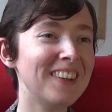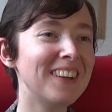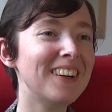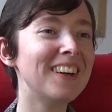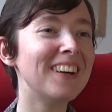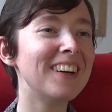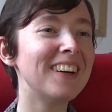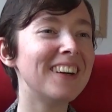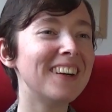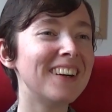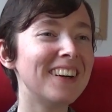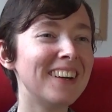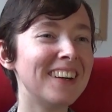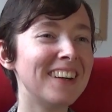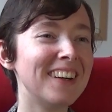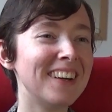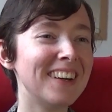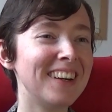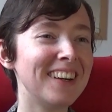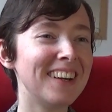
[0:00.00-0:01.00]

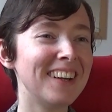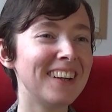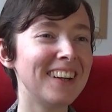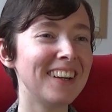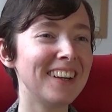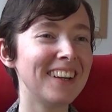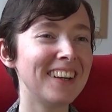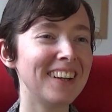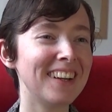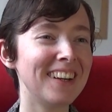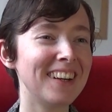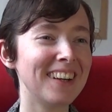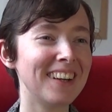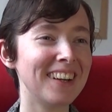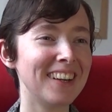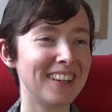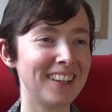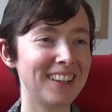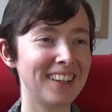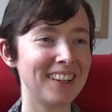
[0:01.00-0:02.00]

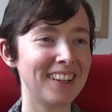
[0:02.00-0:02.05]
No one is speaking in this clip.